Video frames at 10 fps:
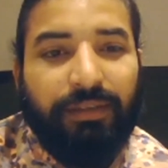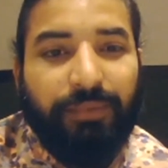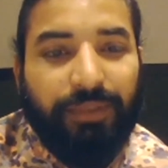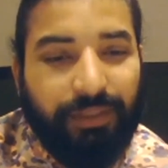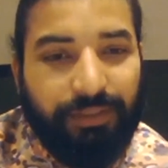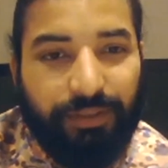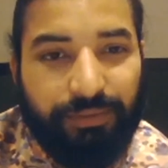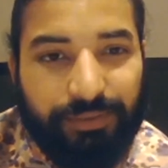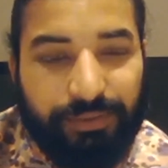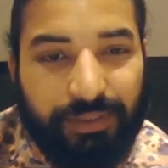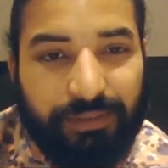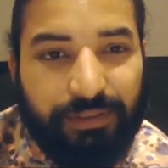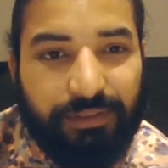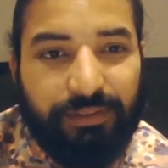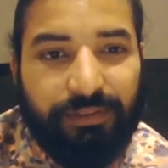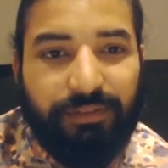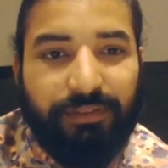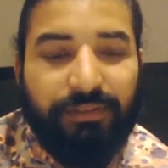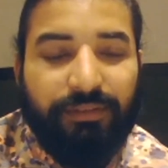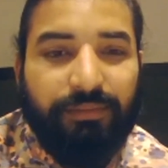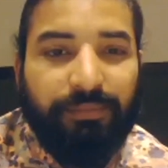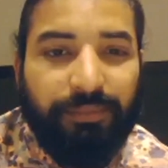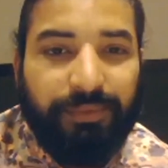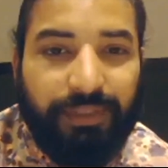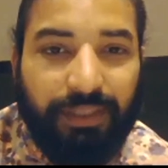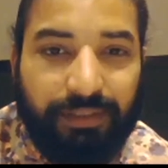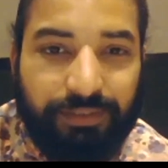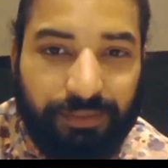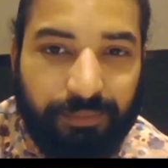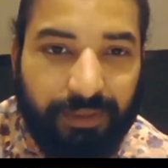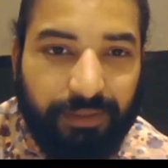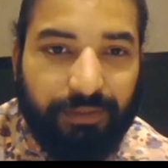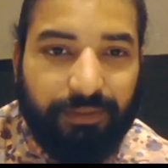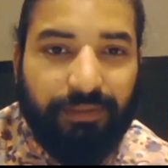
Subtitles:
Moderator of today's session, Professor Ananta Kumar